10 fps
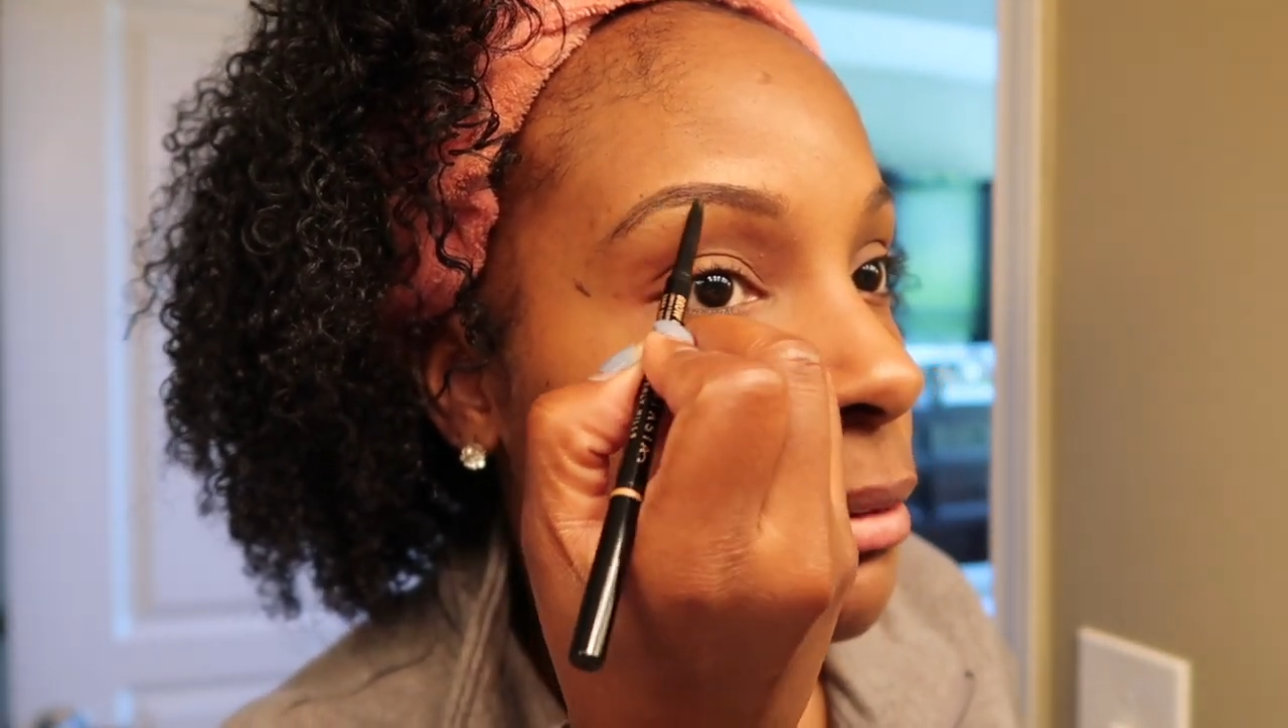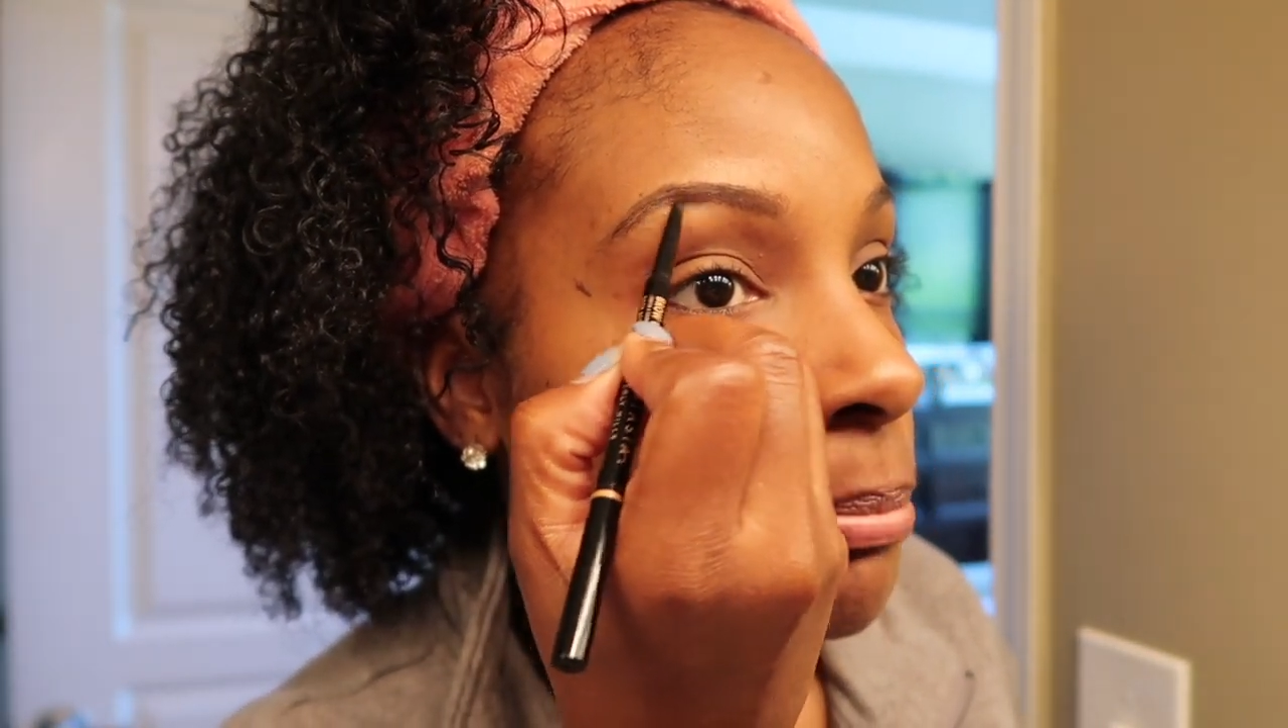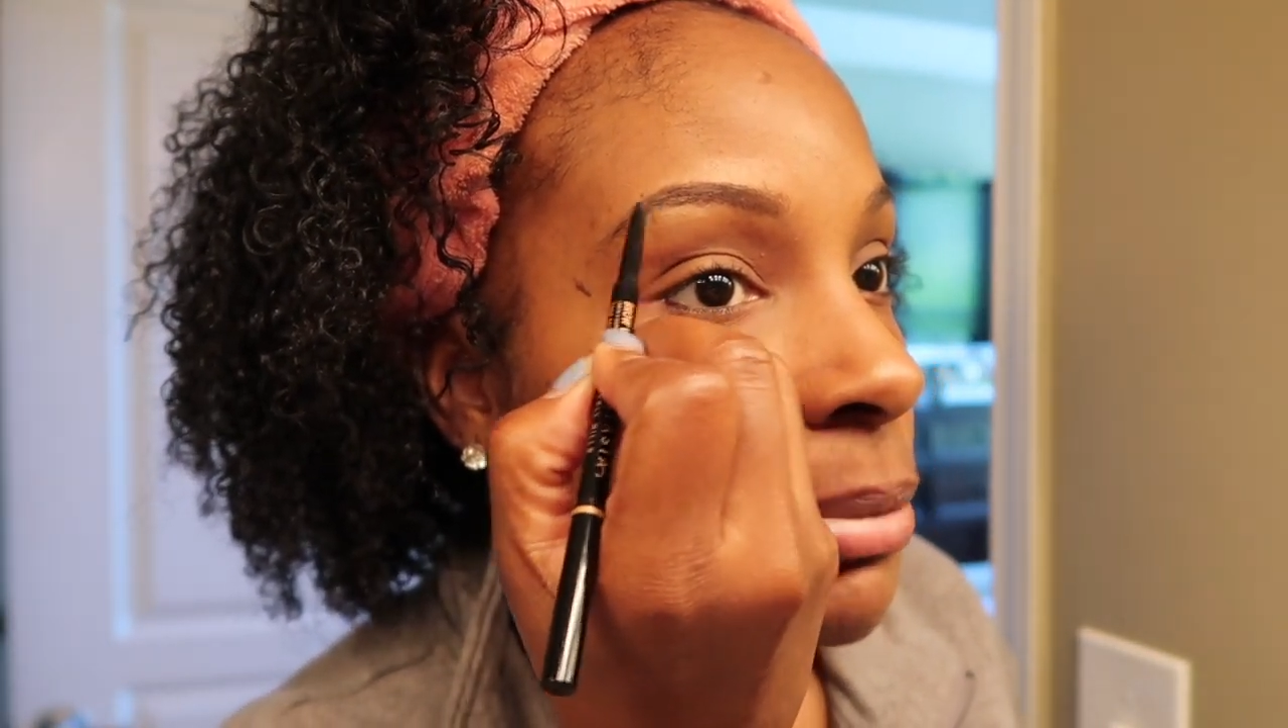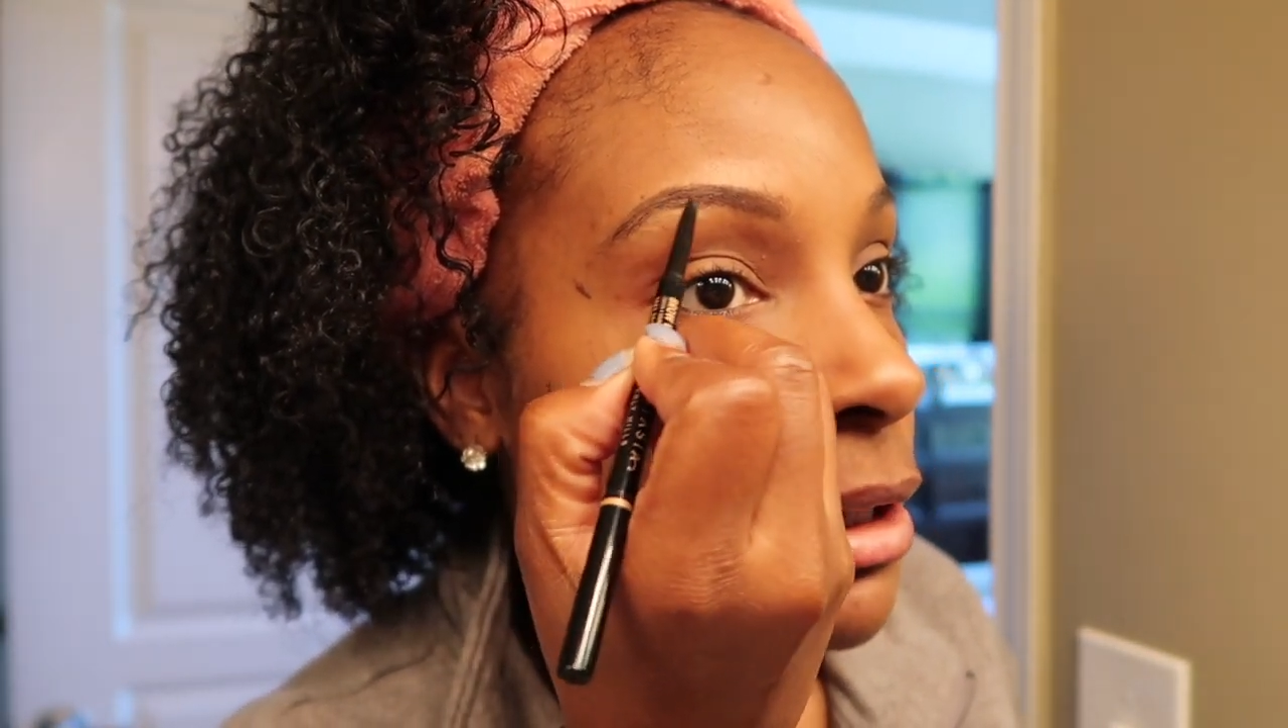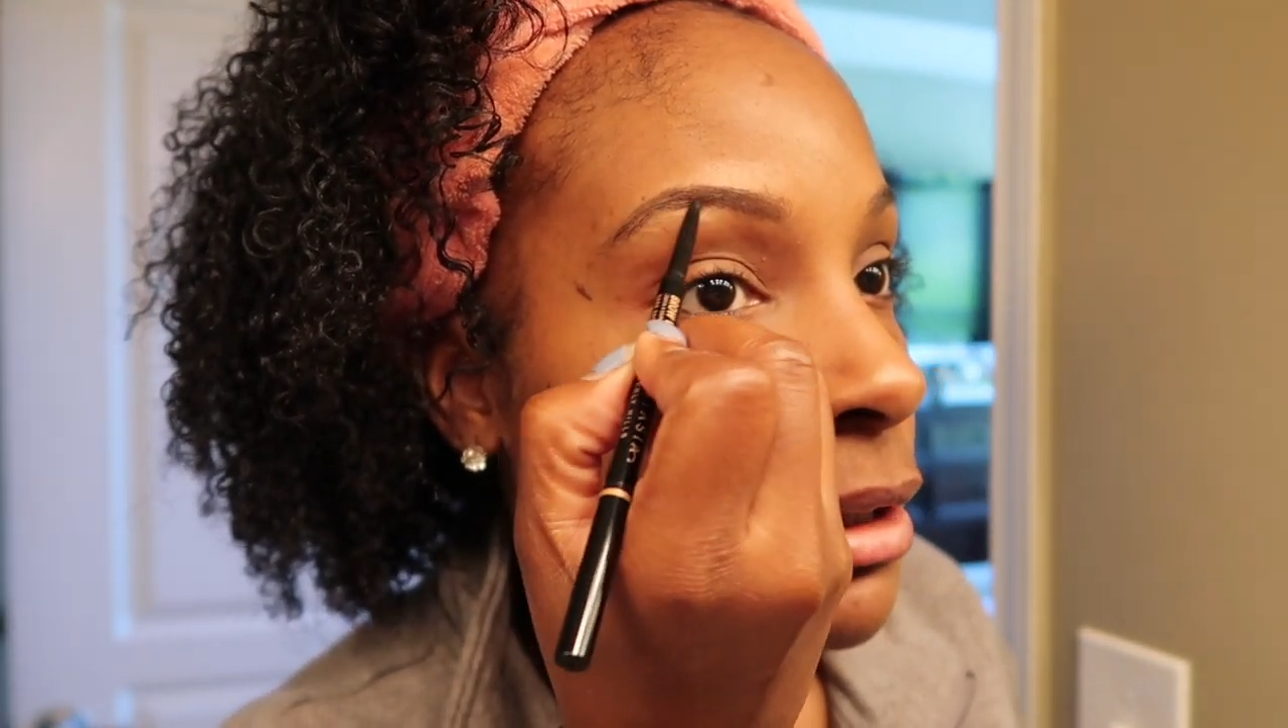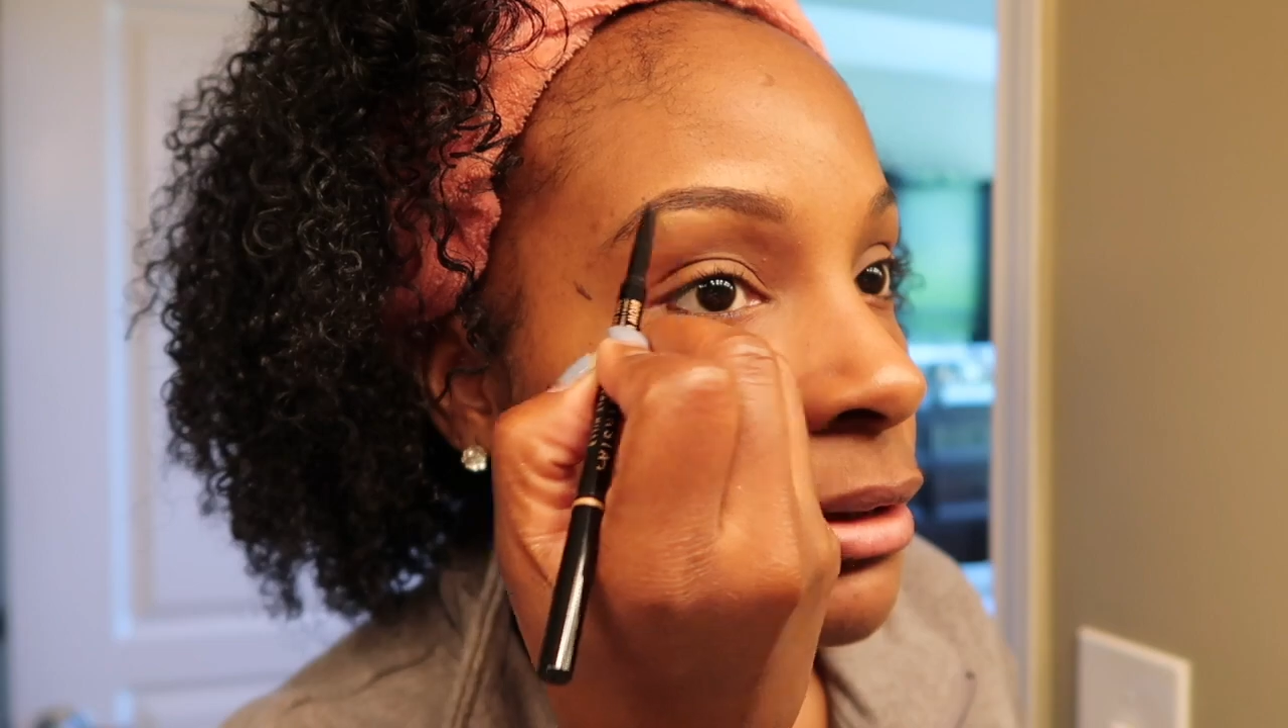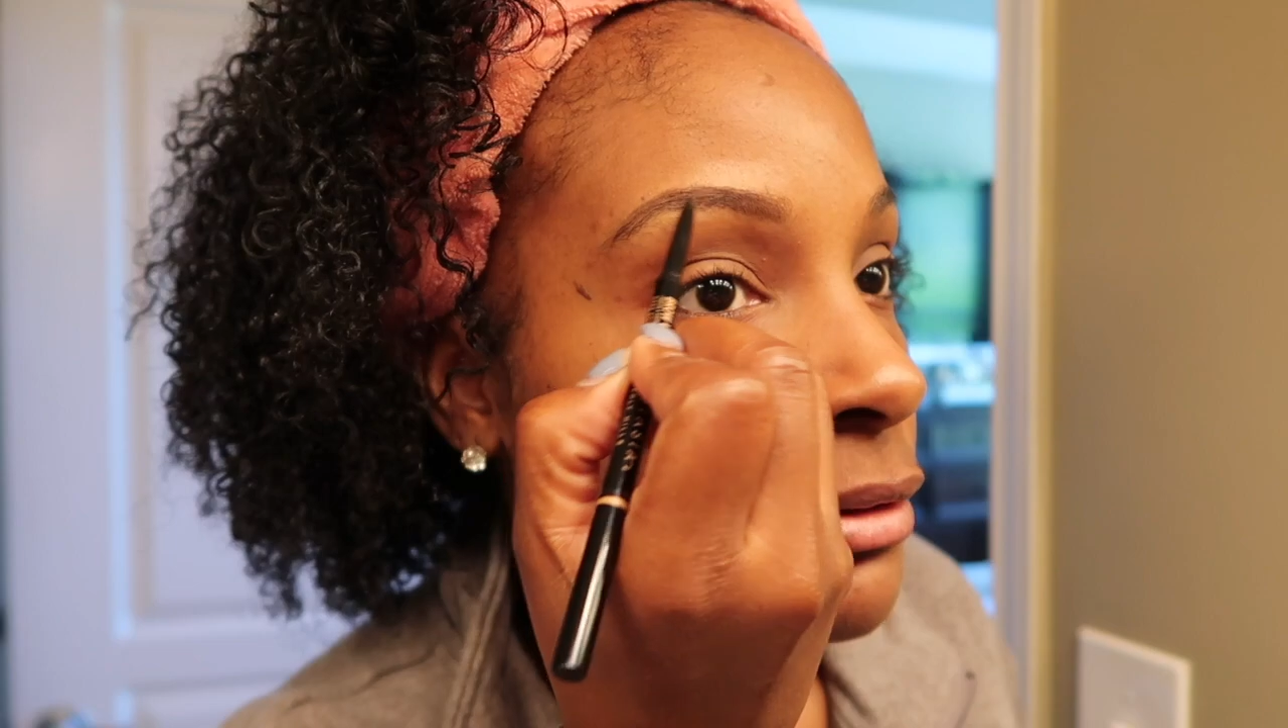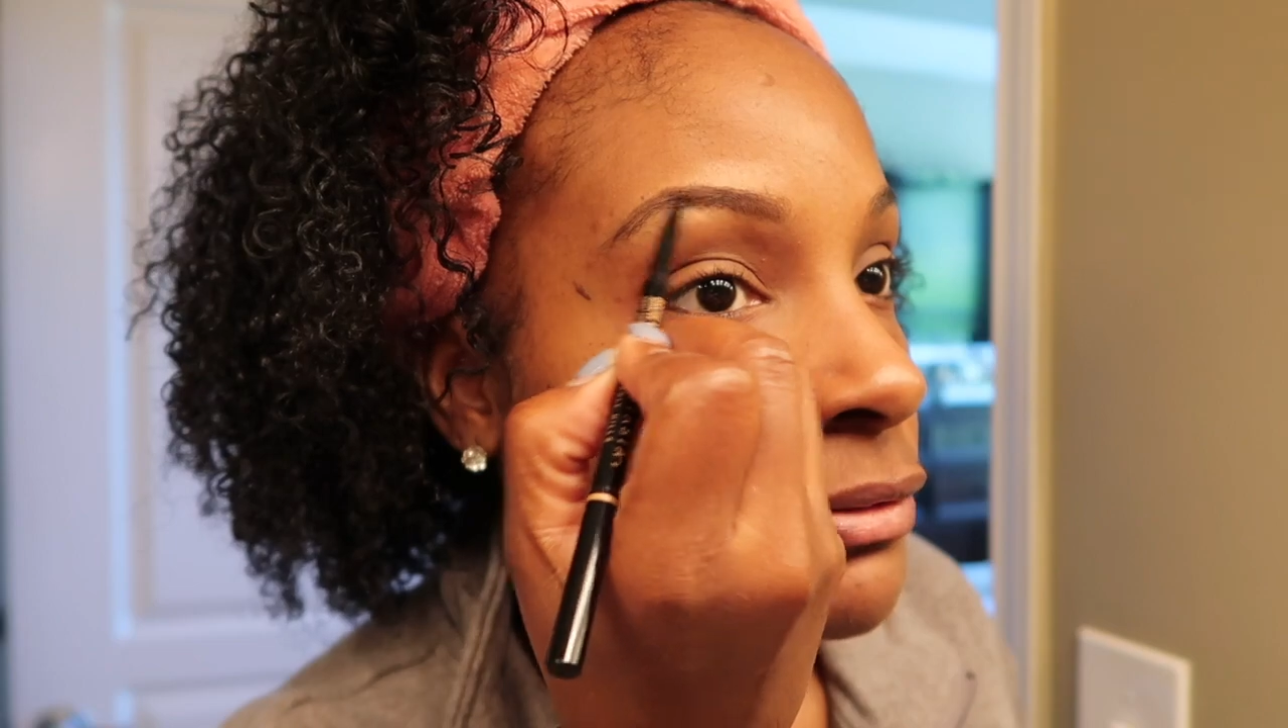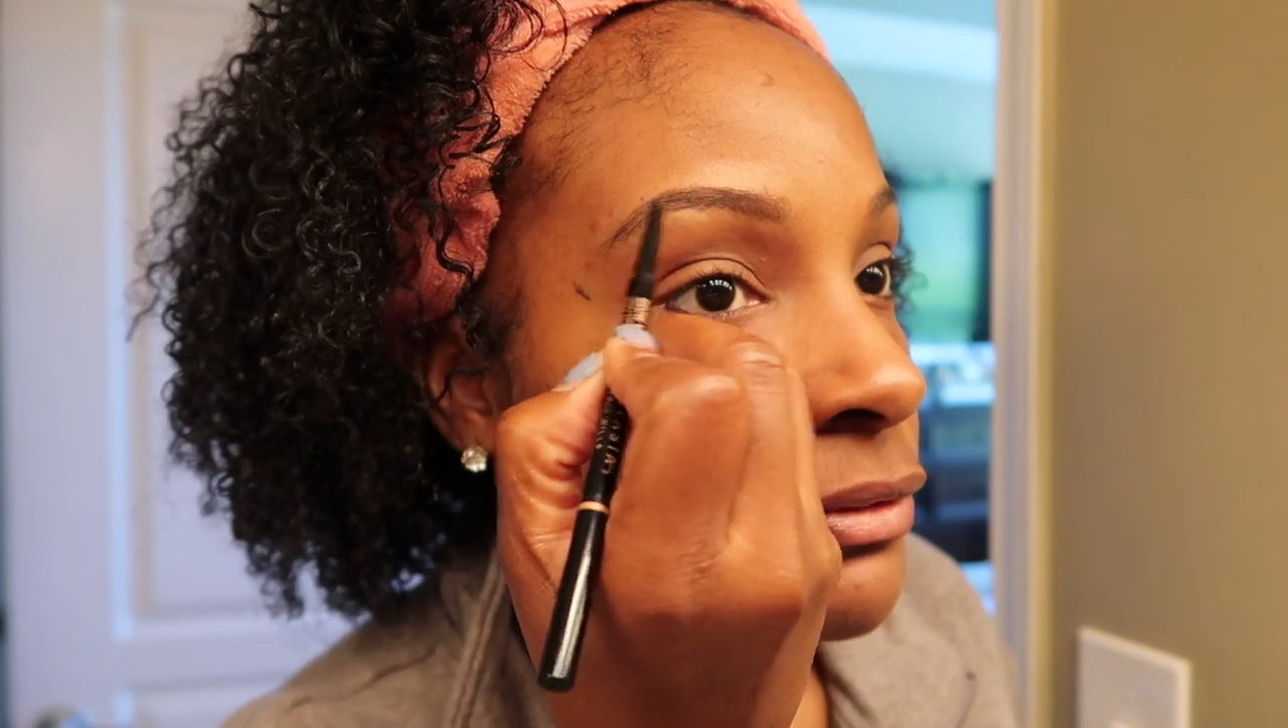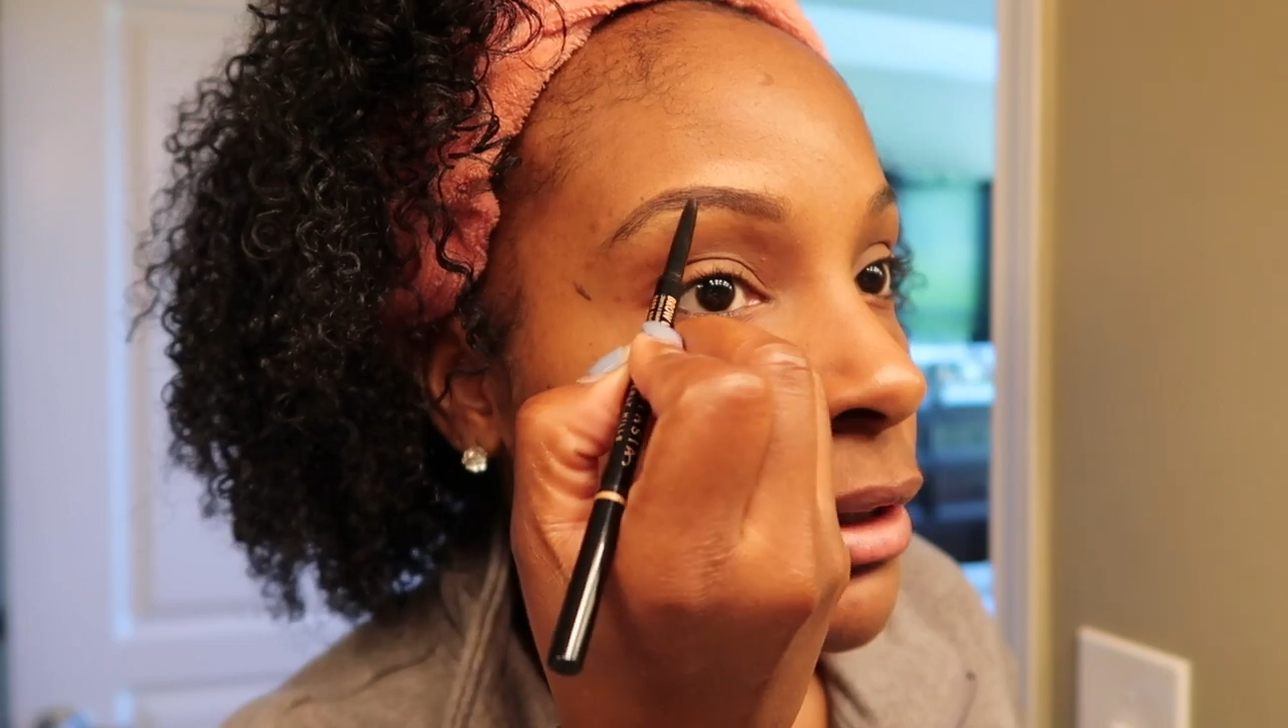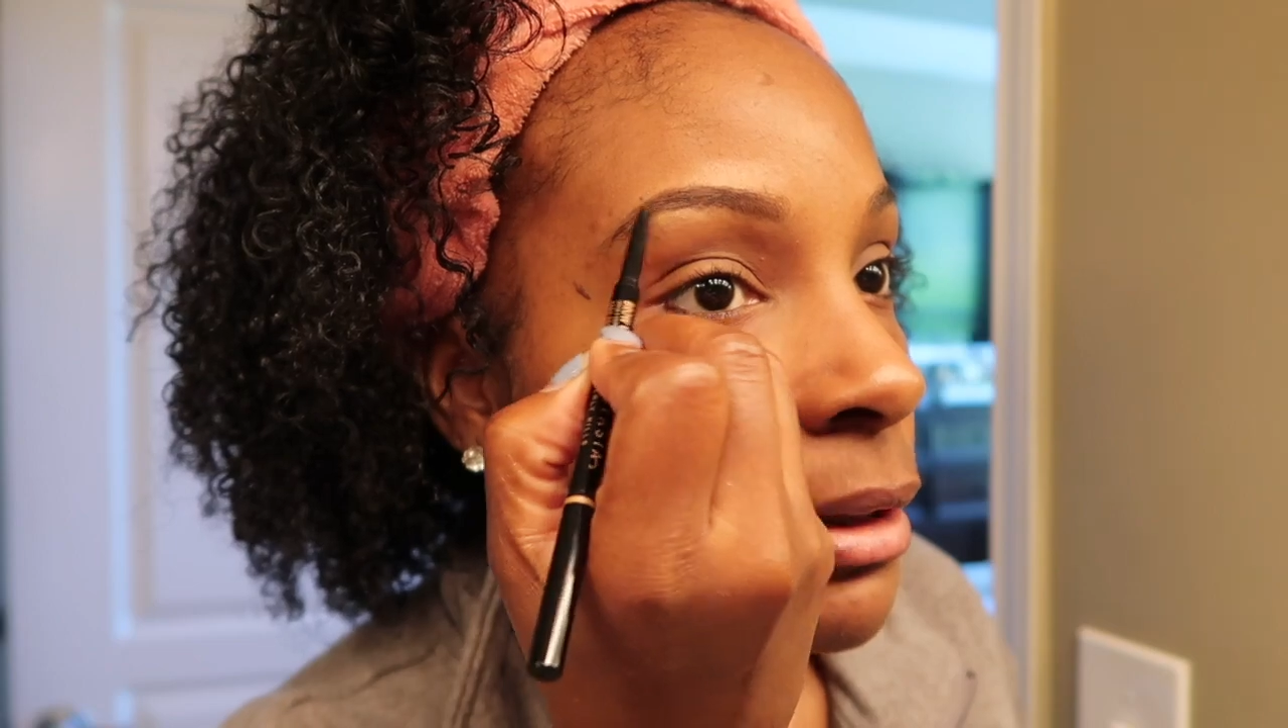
above